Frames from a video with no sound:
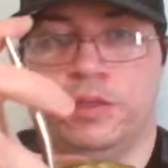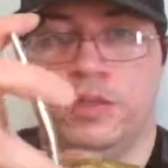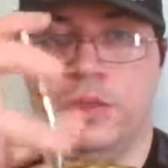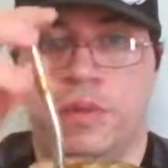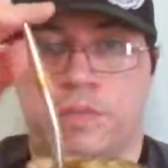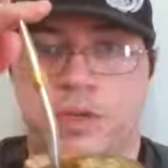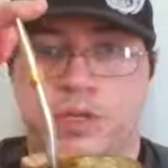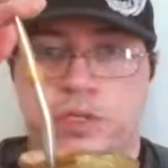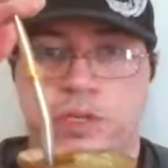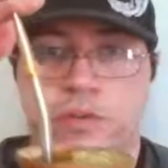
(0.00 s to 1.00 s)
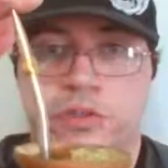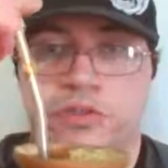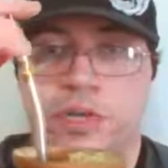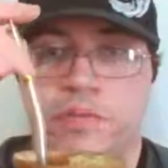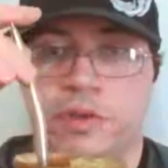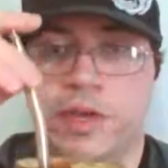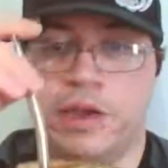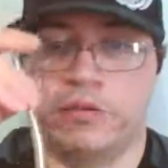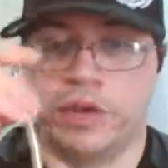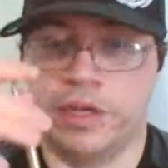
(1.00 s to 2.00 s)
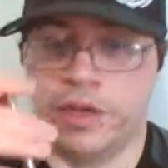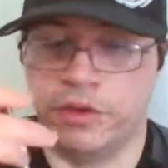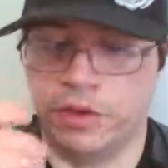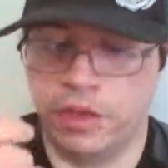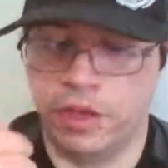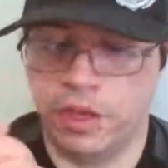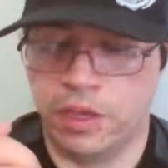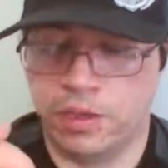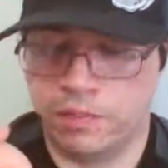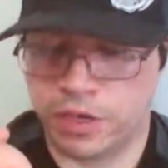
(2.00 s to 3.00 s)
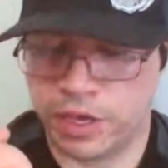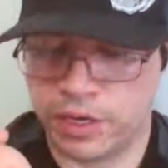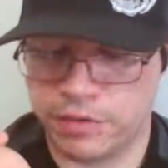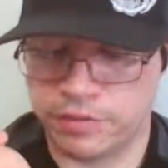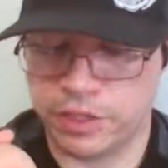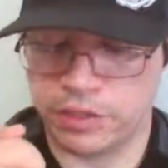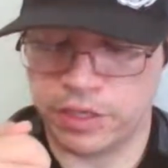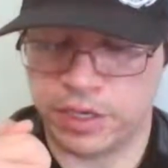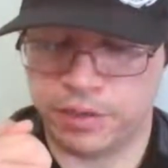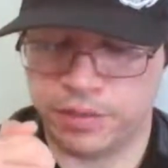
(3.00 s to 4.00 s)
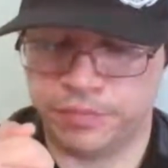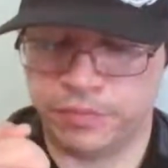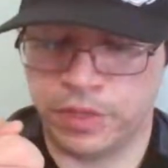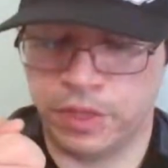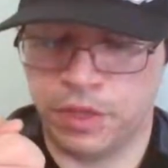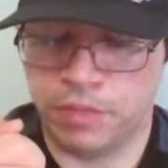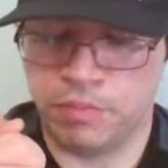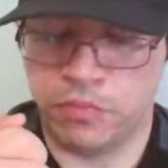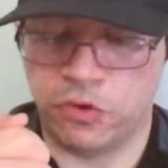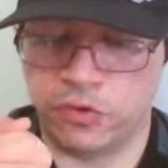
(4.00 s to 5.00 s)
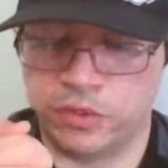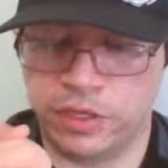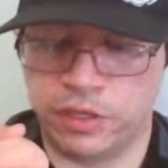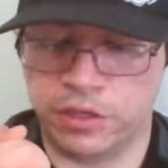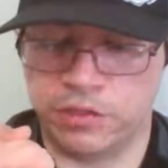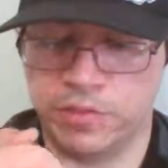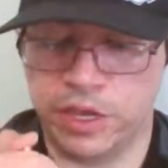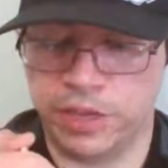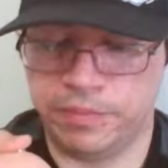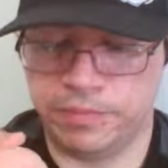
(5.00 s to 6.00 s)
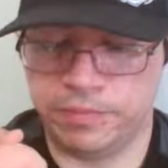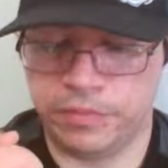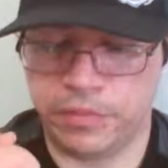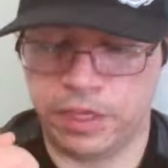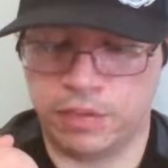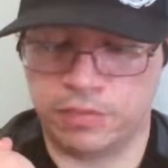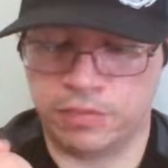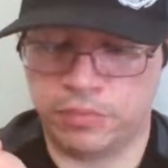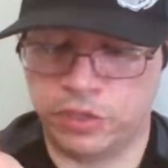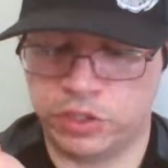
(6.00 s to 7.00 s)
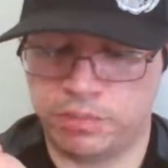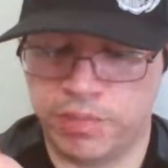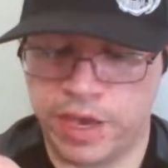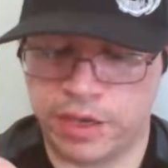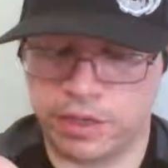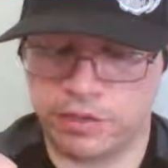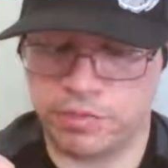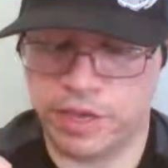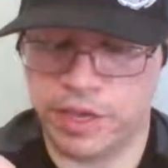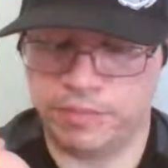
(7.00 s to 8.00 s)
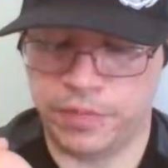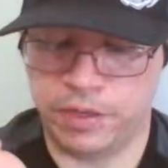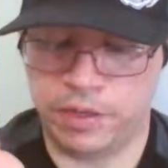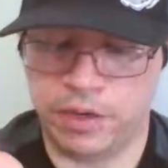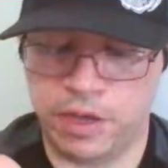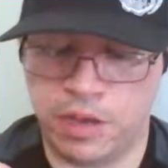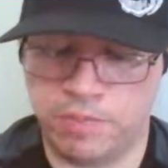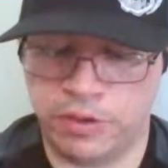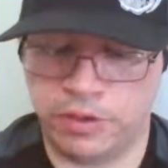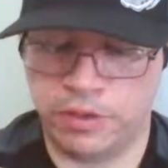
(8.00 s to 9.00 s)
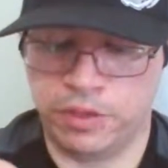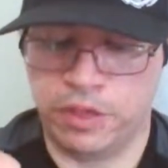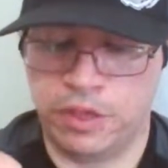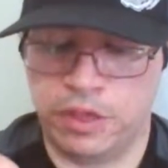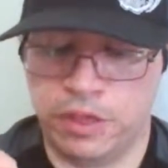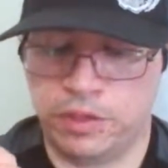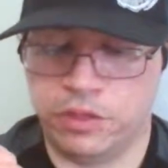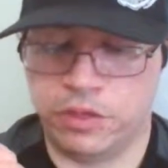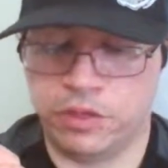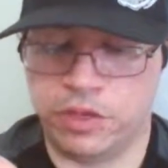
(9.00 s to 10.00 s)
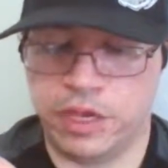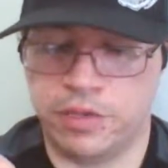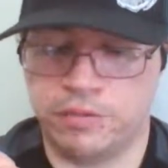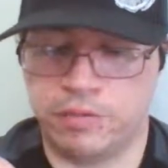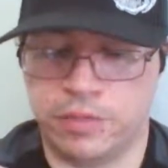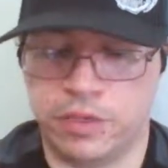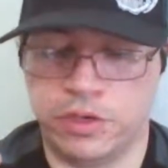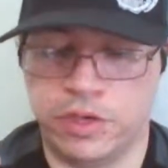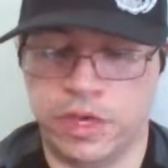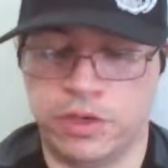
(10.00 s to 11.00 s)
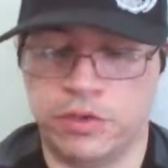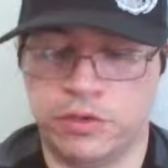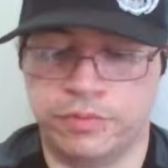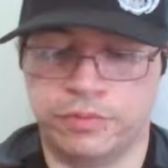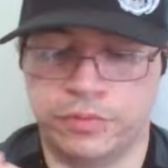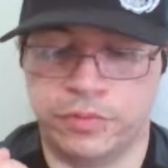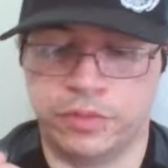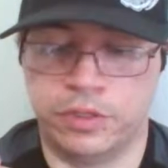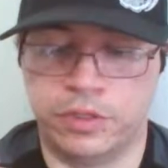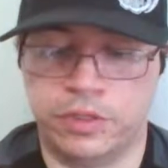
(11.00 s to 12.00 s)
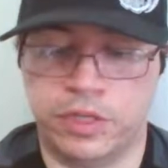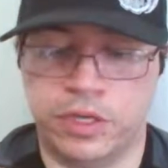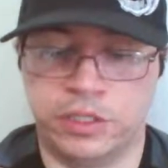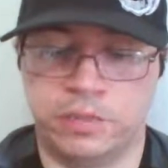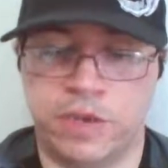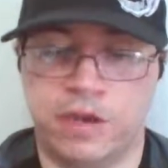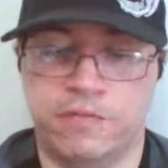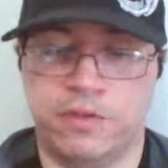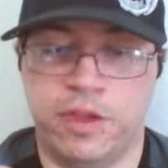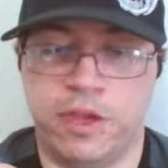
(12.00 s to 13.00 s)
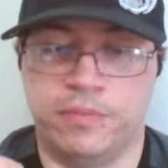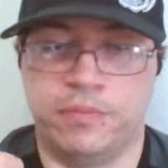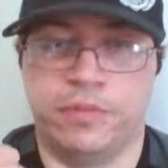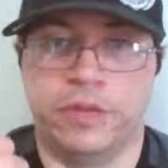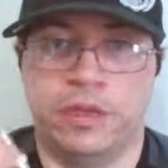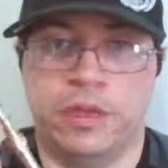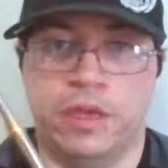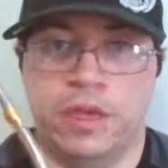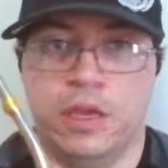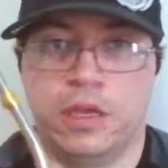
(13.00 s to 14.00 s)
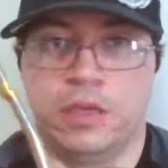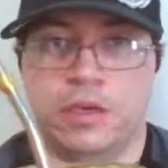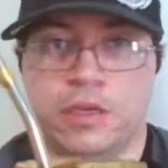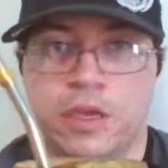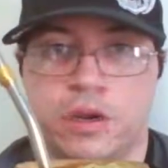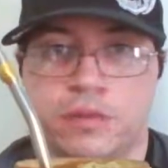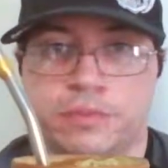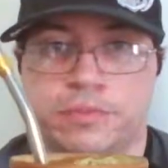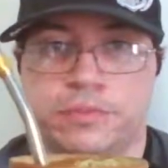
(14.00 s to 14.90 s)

See, the bombilla is almost straight up and down right now. But kind of gently mold it a little bit and push back a little bit and up until you get a good angle, good sitting spot for that. And there you go.